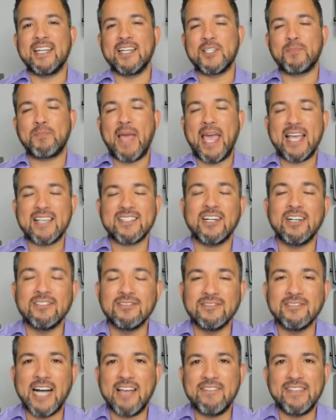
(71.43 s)
In his past
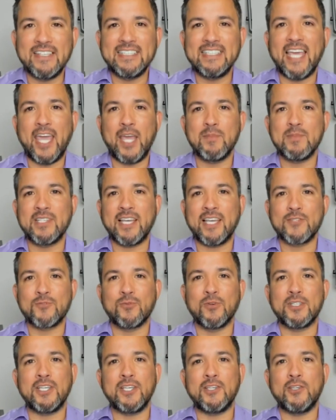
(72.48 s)
eleven games against
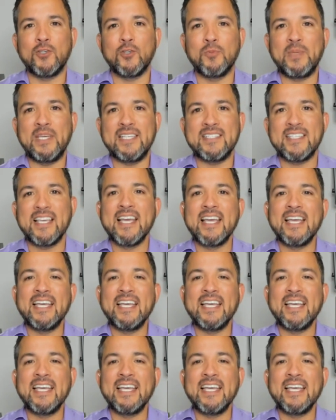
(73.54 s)
rookie Q Bs,